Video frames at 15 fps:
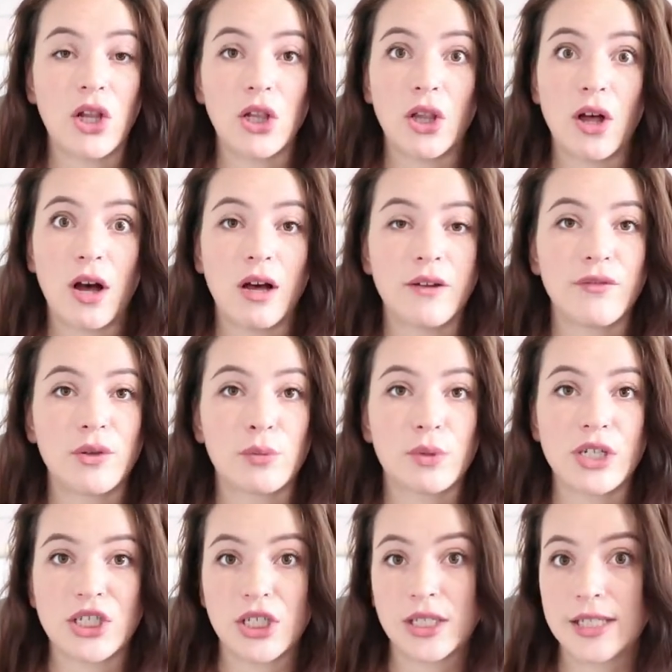a lot of the
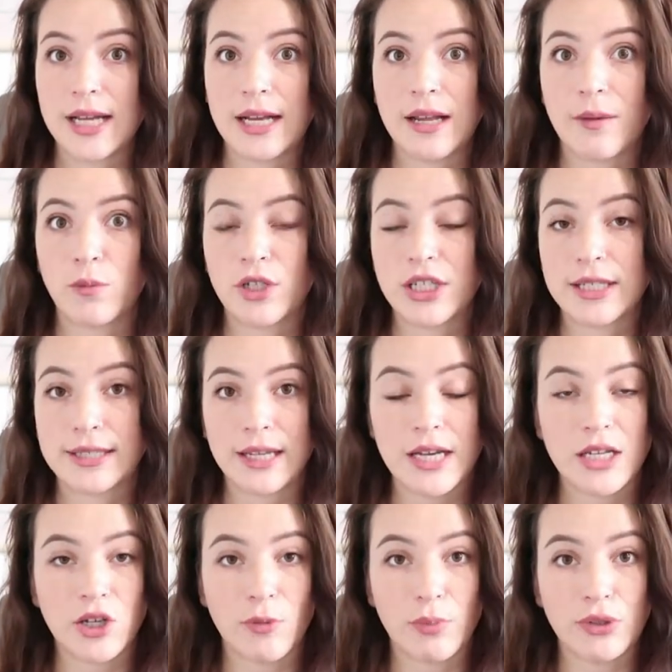rigid denim which is
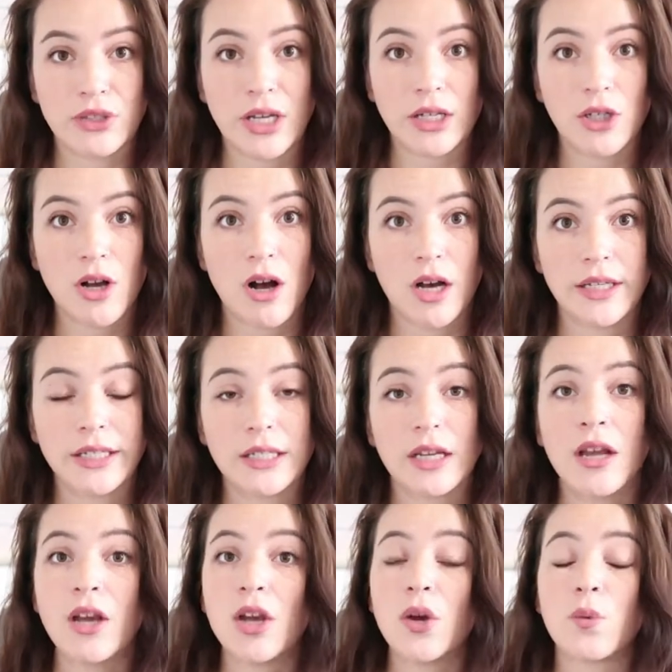100% cotton